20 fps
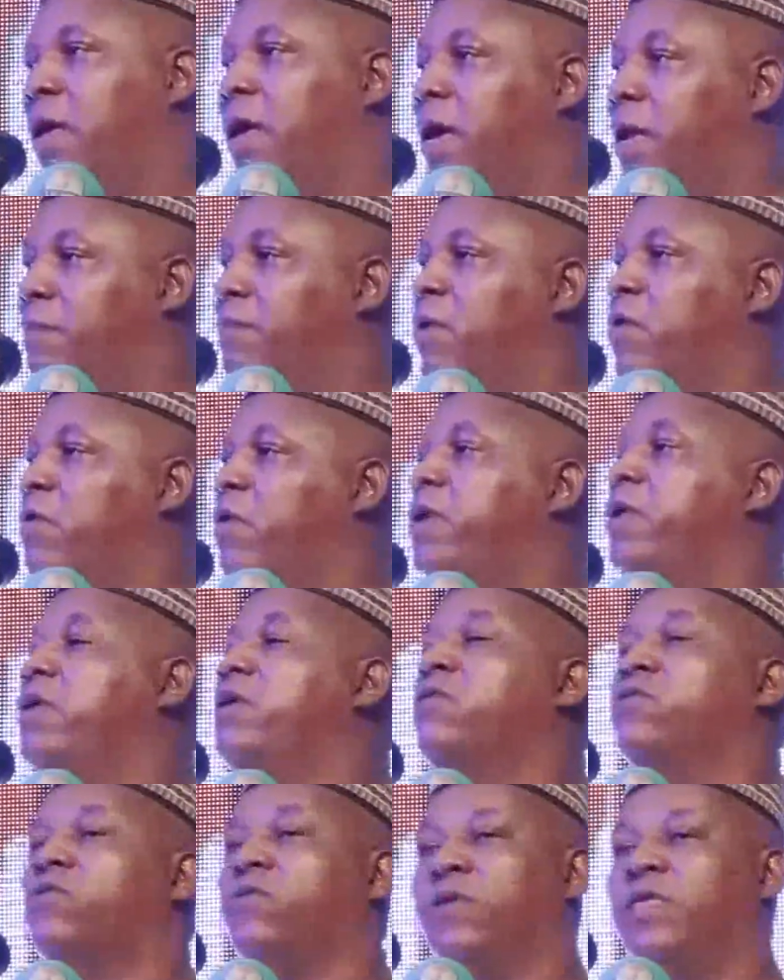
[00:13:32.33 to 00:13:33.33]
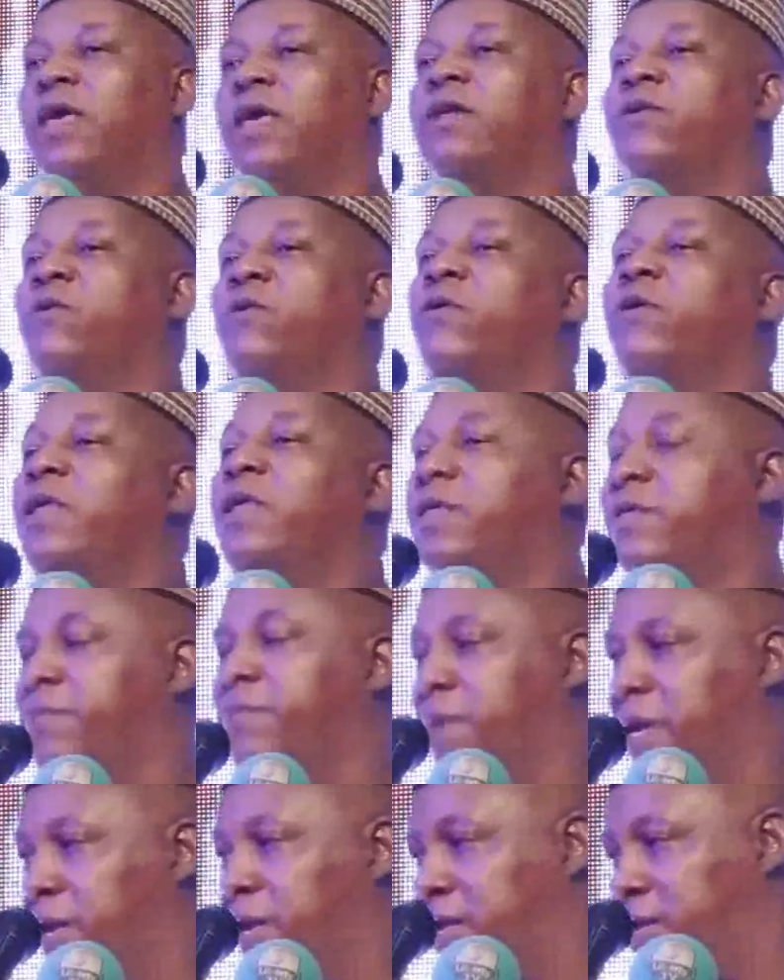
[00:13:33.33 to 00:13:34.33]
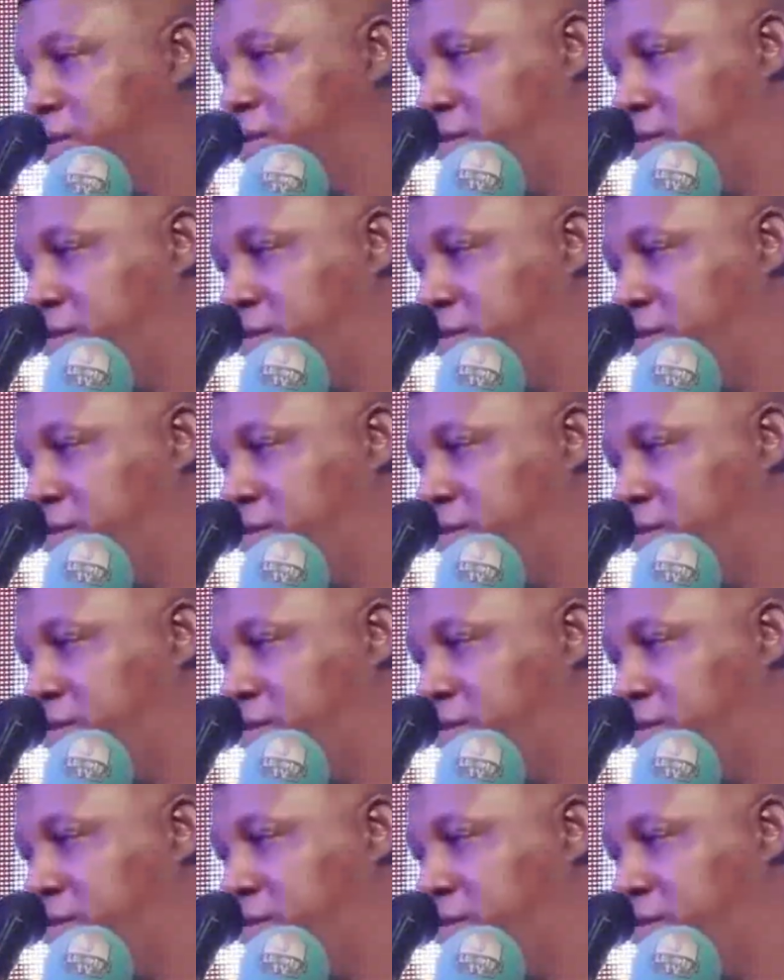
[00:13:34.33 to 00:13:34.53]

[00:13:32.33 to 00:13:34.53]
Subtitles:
And because he's such an honest man,